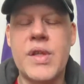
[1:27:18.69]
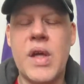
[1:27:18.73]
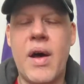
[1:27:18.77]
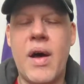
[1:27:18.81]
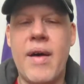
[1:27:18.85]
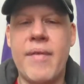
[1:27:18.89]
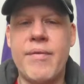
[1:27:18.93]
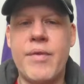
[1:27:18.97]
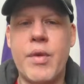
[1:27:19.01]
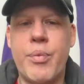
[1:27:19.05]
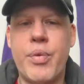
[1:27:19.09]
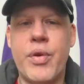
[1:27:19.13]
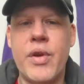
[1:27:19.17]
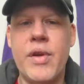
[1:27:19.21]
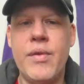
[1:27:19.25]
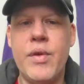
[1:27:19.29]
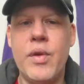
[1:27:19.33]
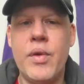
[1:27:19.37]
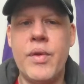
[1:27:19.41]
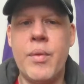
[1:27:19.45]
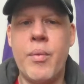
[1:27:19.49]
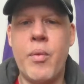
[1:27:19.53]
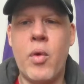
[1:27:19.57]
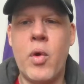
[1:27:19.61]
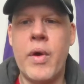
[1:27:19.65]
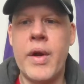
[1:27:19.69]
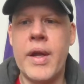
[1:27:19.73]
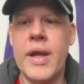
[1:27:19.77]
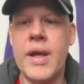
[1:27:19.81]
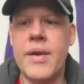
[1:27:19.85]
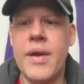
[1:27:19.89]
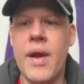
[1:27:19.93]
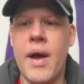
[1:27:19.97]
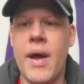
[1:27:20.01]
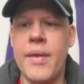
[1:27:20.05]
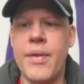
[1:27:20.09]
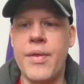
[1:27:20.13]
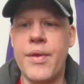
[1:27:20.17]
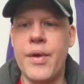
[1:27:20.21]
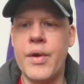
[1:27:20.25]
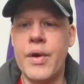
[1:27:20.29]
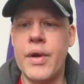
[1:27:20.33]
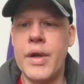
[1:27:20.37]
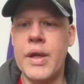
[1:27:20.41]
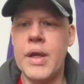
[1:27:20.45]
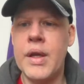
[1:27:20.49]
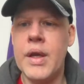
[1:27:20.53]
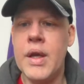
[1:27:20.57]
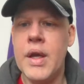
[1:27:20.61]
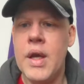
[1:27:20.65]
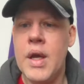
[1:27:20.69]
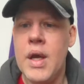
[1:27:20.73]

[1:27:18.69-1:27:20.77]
I'll have the preview in the morning at 9:30.